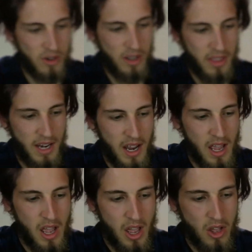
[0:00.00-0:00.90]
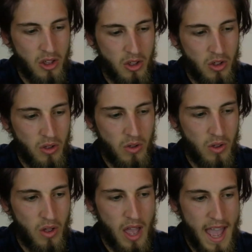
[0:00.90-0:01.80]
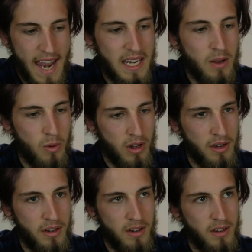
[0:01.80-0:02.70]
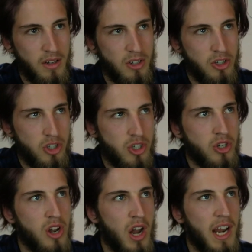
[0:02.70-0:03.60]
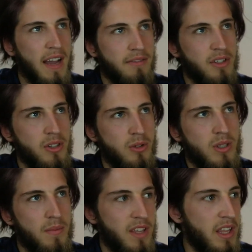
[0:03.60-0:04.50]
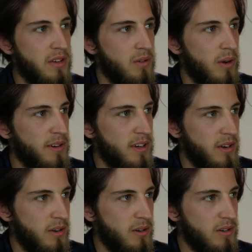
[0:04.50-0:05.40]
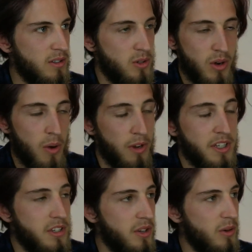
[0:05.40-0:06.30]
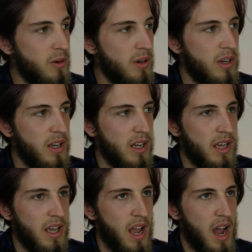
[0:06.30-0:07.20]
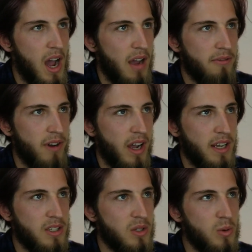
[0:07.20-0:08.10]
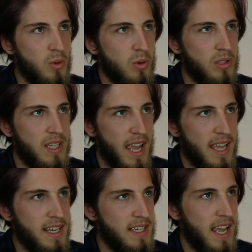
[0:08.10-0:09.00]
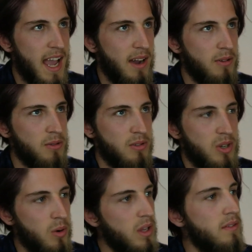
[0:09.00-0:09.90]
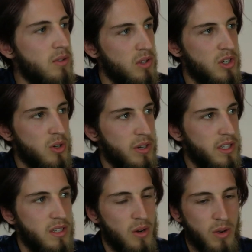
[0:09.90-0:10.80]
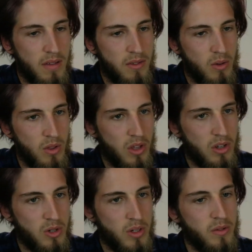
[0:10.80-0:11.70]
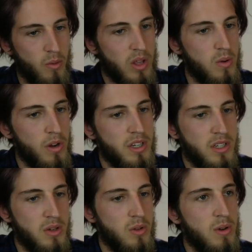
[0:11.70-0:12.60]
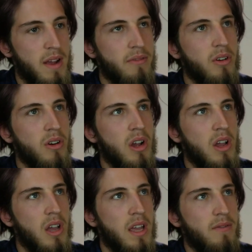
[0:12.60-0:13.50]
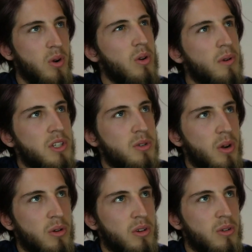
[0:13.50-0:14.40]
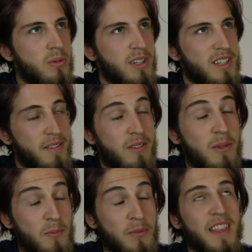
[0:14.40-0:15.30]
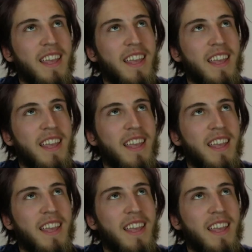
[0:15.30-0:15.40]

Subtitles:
strongly that anyone should not have to do something they do not want to do. I find school day in, day out don't give you the choice. Don't give you the choice of what you want to do. If you don't know what you don't want, if you